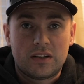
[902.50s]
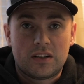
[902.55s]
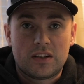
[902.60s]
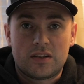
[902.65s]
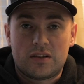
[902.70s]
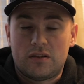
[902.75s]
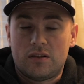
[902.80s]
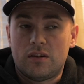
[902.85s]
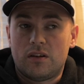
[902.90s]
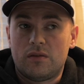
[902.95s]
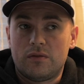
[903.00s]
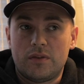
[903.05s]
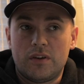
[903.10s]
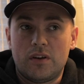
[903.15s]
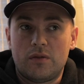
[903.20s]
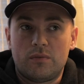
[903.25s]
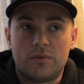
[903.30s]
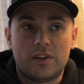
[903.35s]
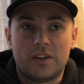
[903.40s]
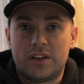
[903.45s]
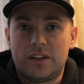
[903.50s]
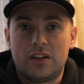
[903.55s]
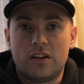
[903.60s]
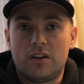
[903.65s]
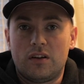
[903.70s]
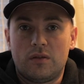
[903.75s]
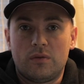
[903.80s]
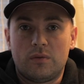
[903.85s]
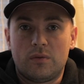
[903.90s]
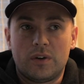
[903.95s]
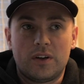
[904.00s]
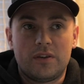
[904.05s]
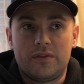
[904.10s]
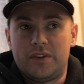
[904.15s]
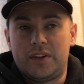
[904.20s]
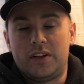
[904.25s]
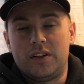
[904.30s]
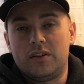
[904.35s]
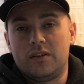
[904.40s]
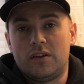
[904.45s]
because you don't really know where
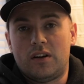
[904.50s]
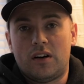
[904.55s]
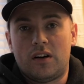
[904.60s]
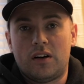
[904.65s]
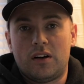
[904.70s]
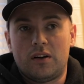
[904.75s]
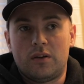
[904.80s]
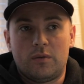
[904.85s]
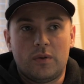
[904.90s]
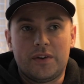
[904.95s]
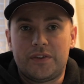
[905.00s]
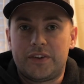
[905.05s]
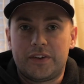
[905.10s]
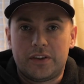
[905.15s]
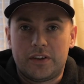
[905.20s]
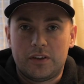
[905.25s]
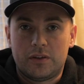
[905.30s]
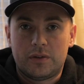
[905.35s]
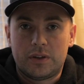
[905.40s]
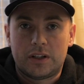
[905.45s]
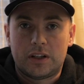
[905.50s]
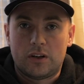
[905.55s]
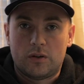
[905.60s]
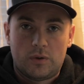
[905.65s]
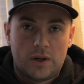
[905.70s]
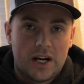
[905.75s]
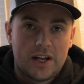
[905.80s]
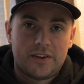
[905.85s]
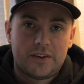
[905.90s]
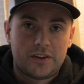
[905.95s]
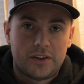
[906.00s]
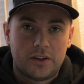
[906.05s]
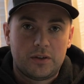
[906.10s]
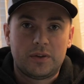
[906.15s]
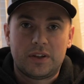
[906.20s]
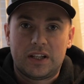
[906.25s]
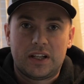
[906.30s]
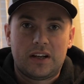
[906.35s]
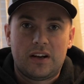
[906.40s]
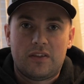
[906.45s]
the deer are, what they're doing, or why they're
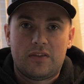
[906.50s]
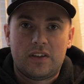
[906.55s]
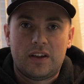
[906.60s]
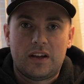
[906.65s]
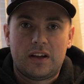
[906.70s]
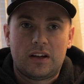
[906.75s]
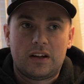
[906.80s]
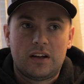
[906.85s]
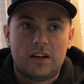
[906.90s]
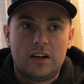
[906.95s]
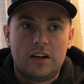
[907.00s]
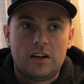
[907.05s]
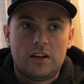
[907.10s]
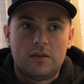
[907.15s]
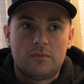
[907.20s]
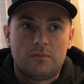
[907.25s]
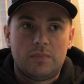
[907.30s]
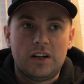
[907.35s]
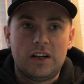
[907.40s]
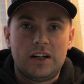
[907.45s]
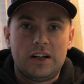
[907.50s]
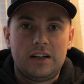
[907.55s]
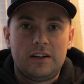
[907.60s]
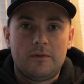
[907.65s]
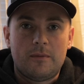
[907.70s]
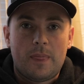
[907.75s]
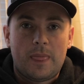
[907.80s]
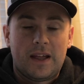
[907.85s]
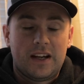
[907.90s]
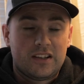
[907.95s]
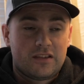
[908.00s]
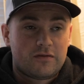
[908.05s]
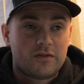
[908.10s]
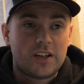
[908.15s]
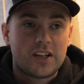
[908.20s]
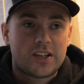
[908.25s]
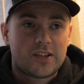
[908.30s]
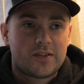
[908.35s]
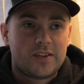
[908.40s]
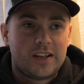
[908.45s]
doing anything, but it's
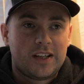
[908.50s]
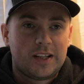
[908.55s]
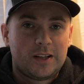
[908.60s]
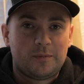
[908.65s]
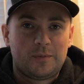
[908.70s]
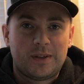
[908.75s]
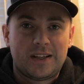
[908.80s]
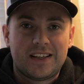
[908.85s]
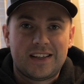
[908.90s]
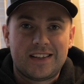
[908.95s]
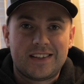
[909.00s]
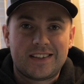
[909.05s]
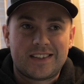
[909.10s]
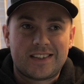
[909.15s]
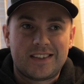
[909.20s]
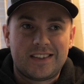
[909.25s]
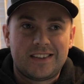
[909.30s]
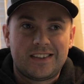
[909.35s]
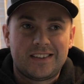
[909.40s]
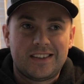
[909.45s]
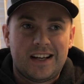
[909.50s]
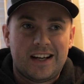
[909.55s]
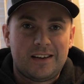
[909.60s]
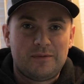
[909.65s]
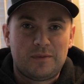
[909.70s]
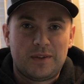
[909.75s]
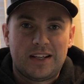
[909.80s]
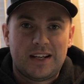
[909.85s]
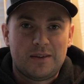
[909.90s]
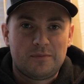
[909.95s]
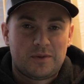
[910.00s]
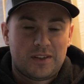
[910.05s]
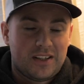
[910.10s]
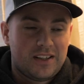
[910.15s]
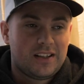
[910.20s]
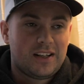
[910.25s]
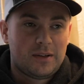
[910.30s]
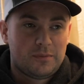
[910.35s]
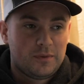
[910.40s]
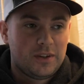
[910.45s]
frustrating because, I mean,
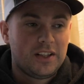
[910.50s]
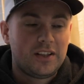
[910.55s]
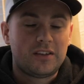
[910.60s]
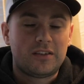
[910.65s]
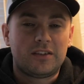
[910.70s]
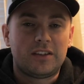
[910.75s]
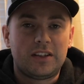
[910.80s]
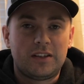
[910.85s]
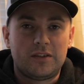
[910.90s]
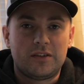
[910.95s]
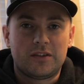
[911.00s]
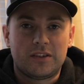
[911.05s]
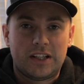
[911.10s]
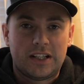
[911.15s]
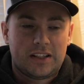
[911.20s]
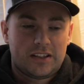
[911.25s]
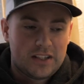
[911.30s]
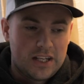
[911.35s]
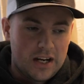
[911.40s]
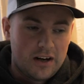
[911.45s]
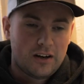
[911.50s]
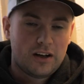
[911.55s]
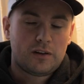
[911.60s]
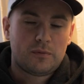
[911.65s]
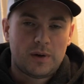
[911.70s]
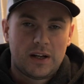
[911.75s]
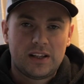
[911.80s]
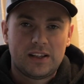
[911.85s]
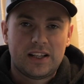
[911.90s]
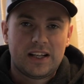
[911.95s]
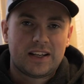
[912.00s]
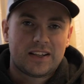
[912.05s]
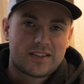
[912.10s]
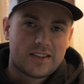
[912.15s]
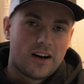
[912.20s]
I'm literally like tearing my legs